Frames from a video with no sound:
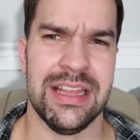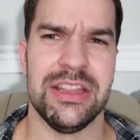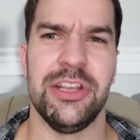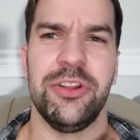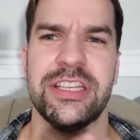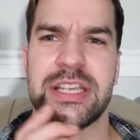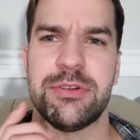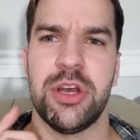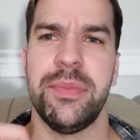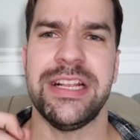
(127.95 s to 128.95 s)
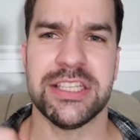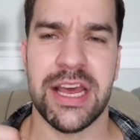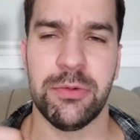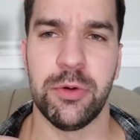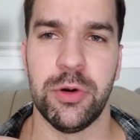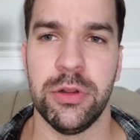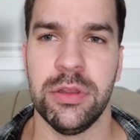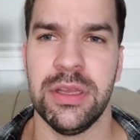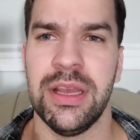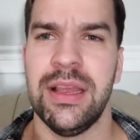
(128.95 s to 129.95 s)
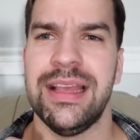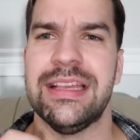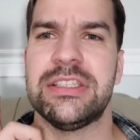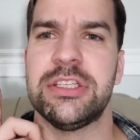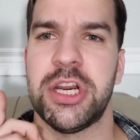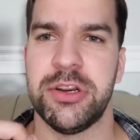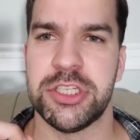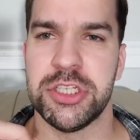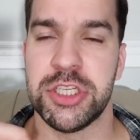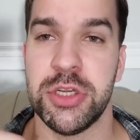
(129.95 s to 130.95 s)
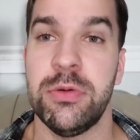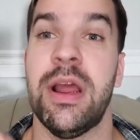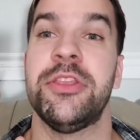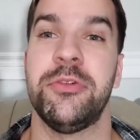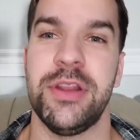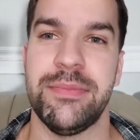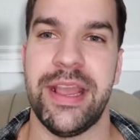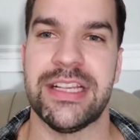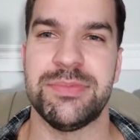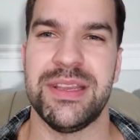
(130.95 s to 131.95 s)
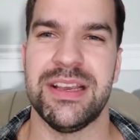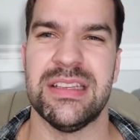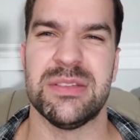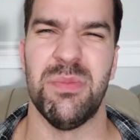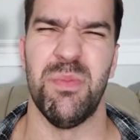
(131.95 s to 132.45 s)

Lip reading: The only exception I'll make to that rule is the Generation 2 and the remakes because